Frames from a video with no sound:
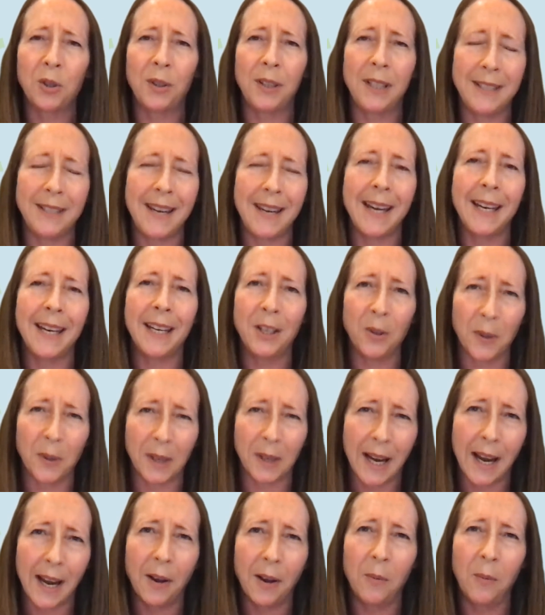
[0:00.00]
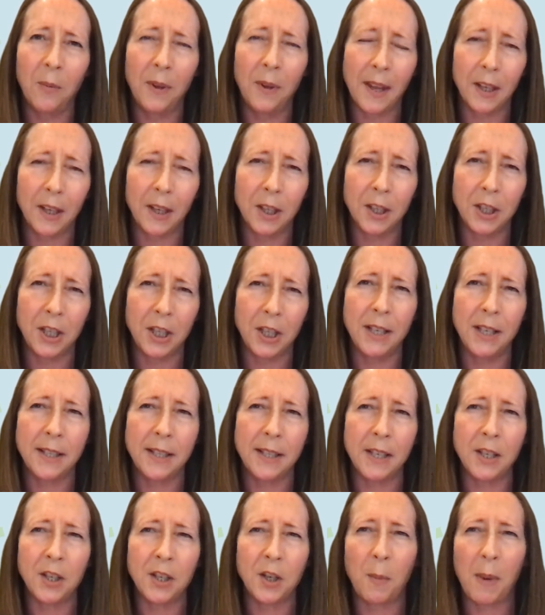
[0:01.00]
take into account with energy
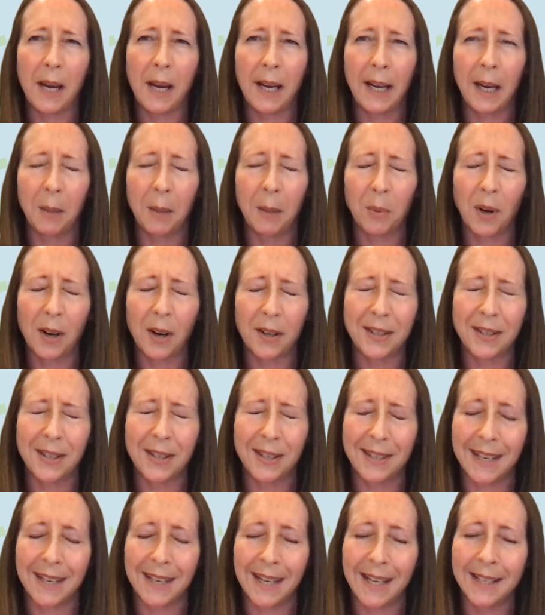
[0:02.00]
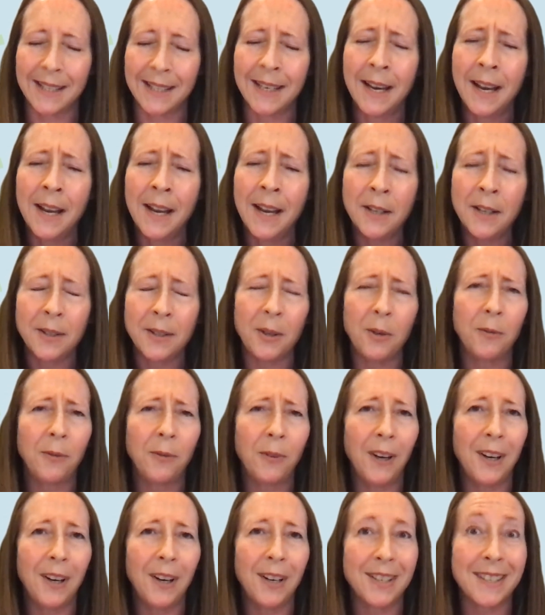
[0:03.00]
decision-making processes. So
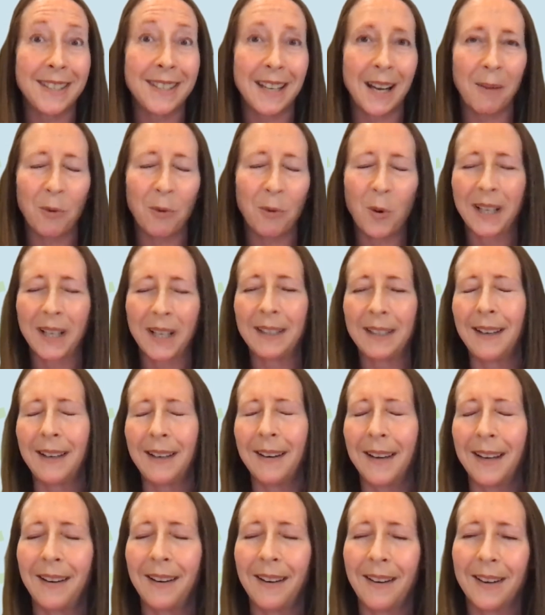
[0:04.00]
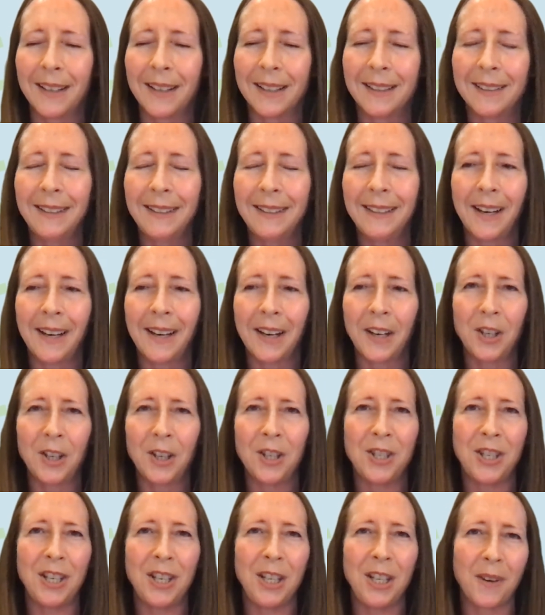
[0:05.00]
first, quickly on clean
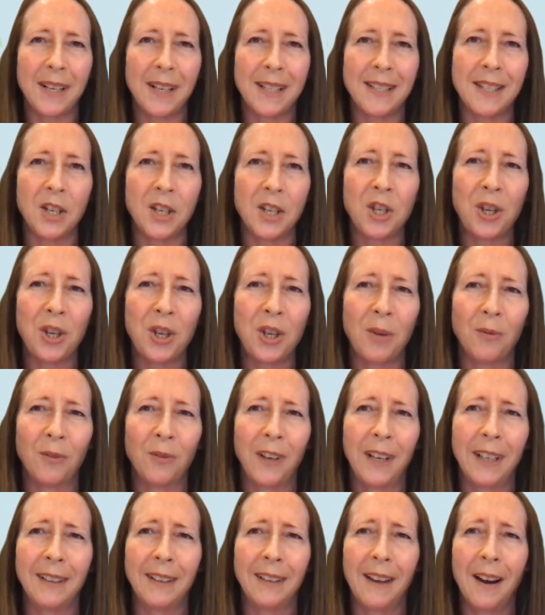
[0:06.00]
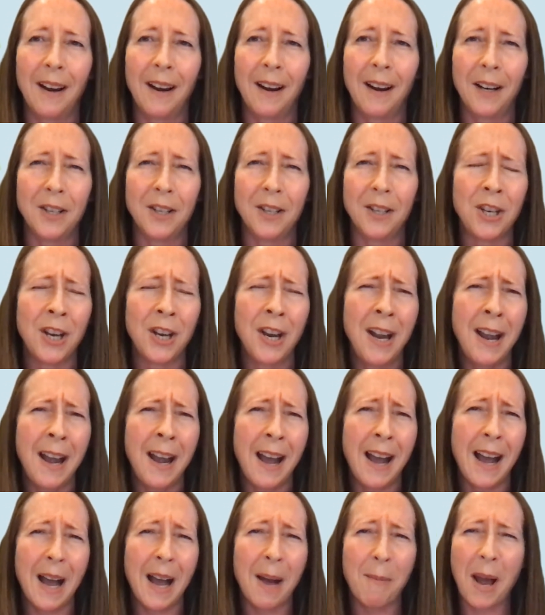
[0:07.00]
energy transition writ large,
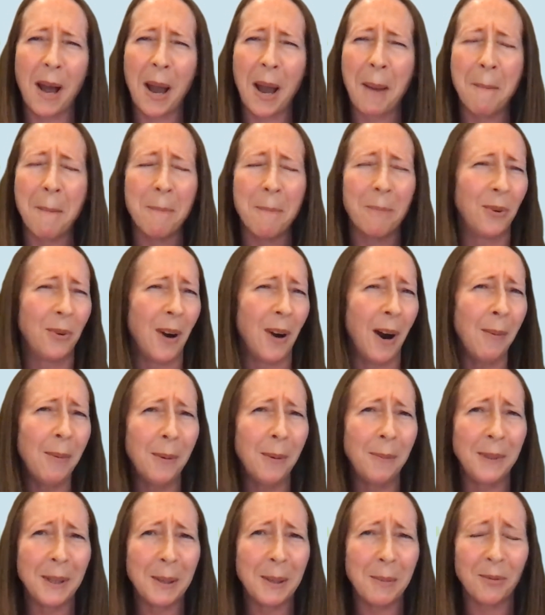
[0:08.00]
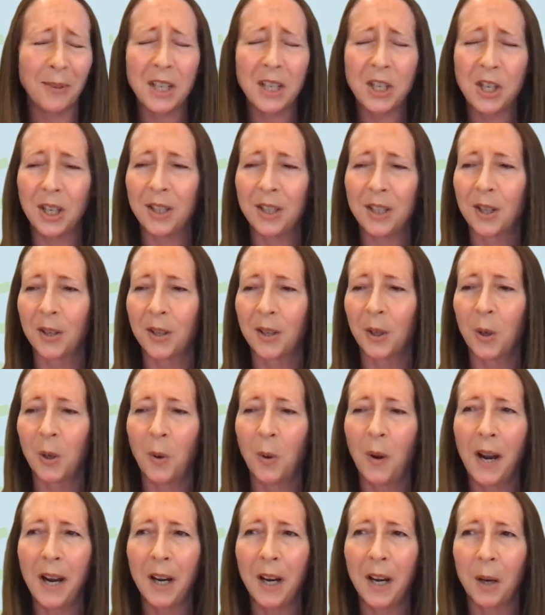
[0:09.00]
I'm probably preaching to the
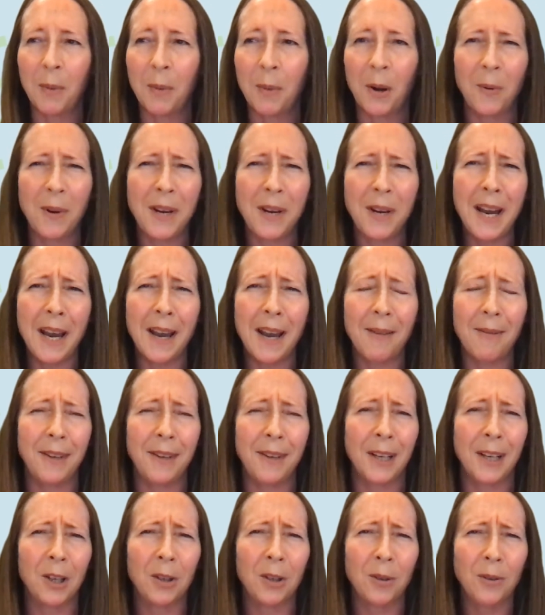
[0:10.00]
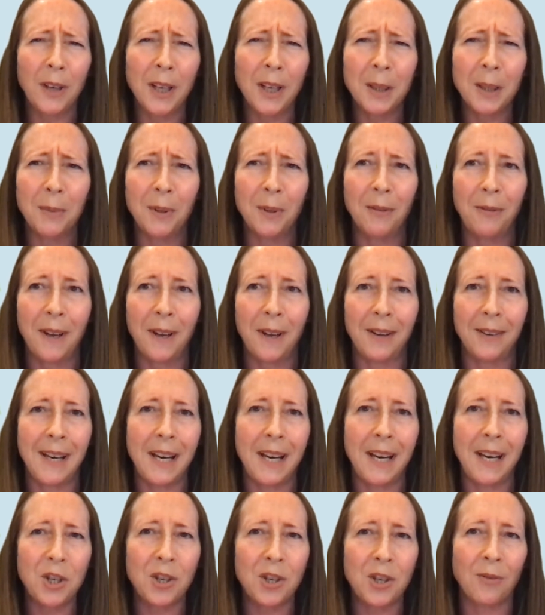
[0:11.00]
choir, but we have an incredible
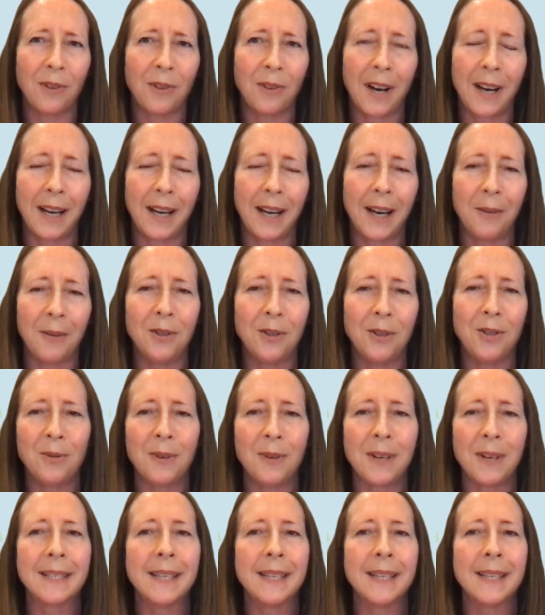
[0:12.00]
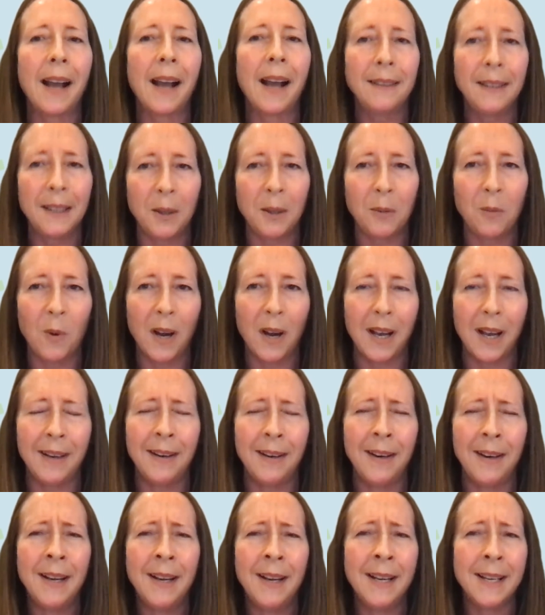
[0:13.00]
foundation right now to do exactly what
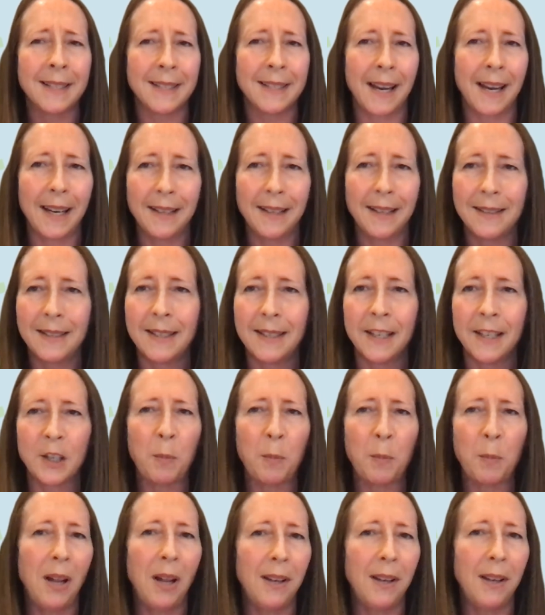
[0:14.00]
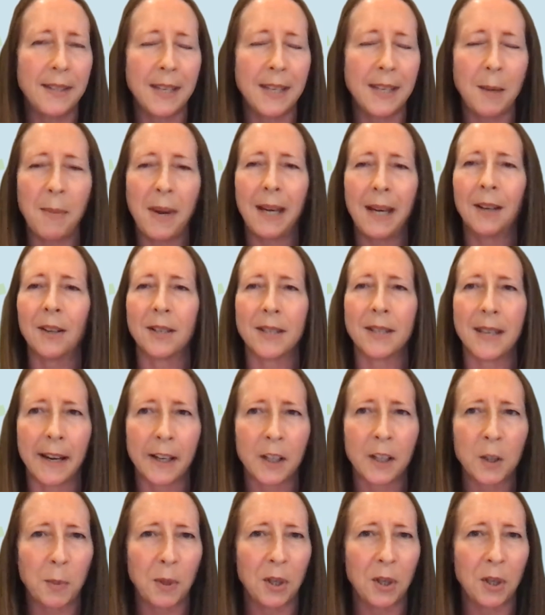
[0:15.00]
scientists, policymakers,
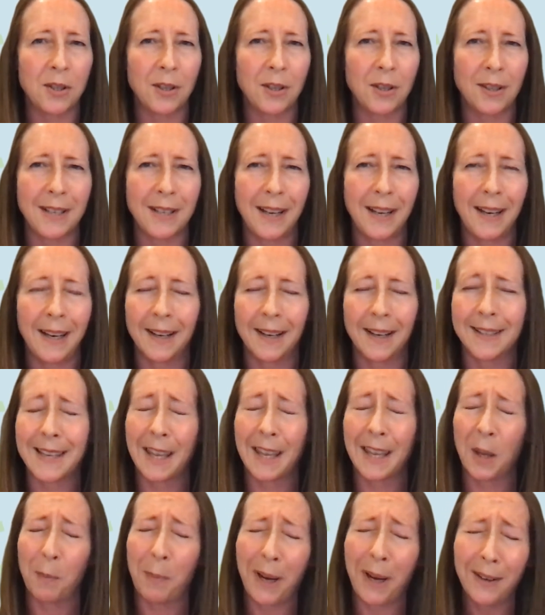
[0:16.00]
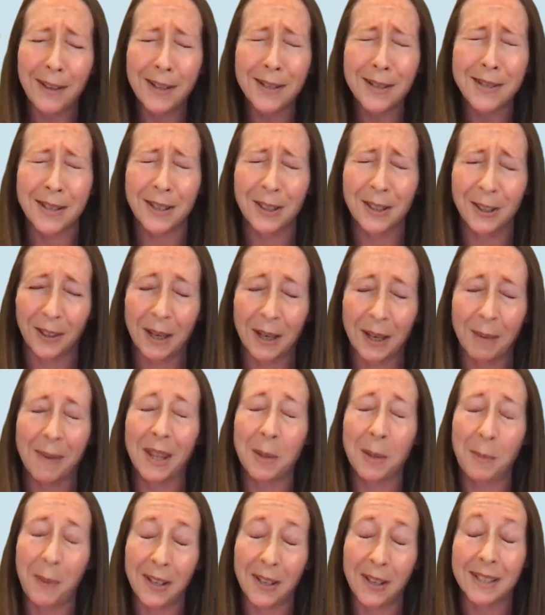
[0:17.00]
experts are telling us, and the Paris Agreement,
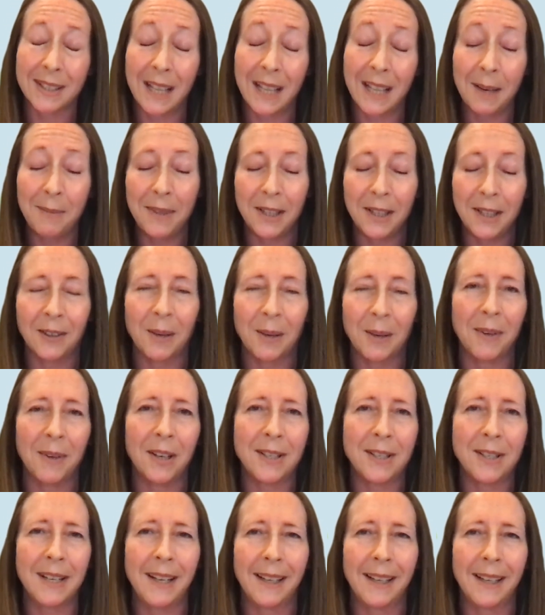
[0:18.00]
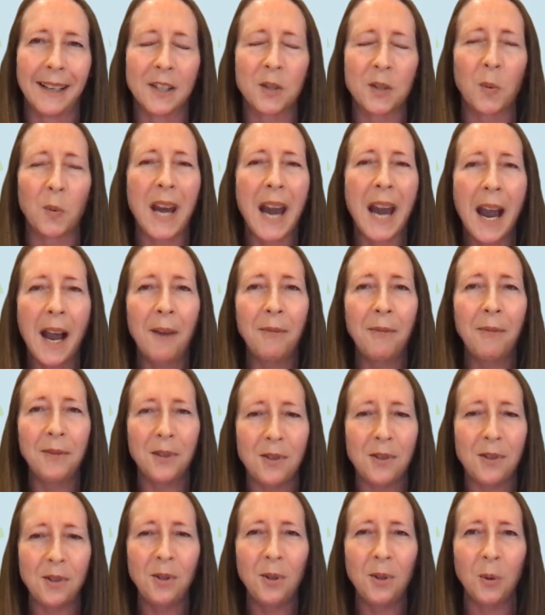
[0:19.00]
the Paris Climate Agreement are telling us we have to
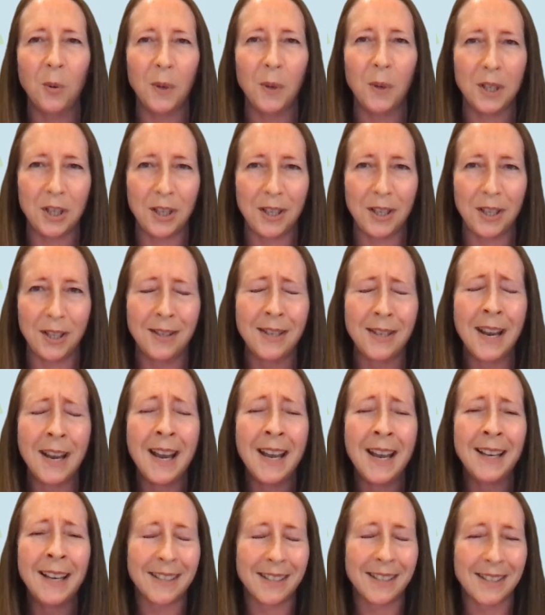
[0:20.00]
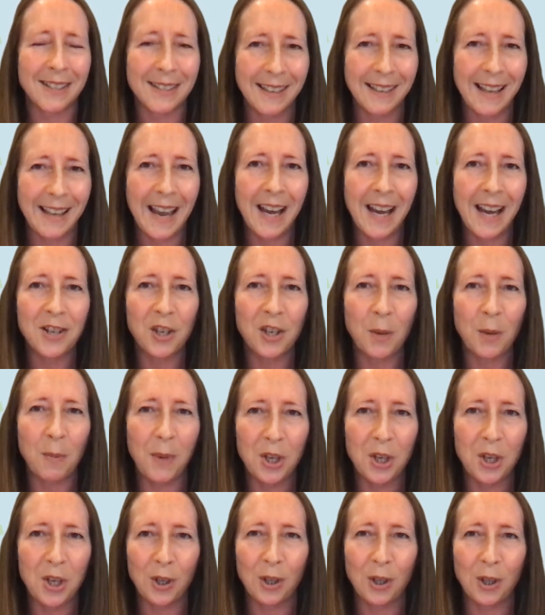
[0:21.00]
do, which is to slash
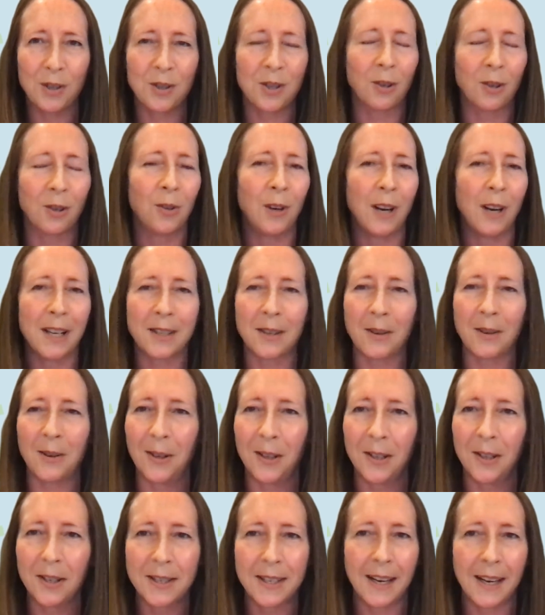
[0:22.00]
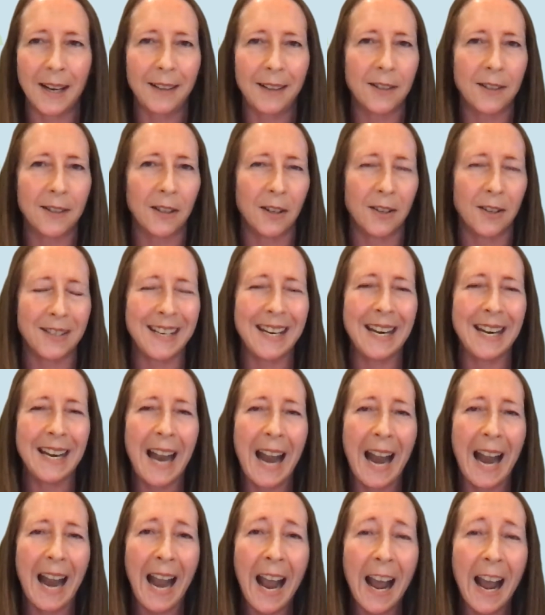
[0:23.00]
emissions across all sectors in
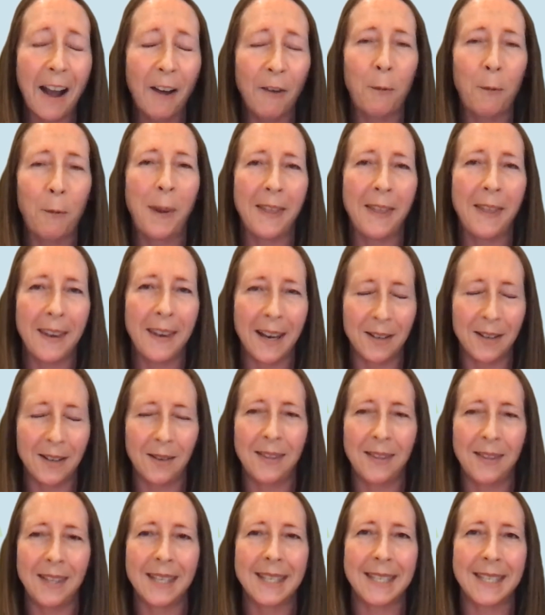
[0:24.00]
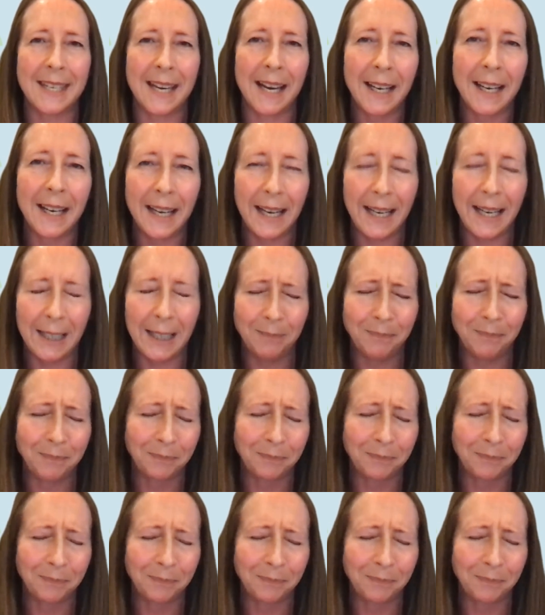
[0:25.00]
half by the end of this decade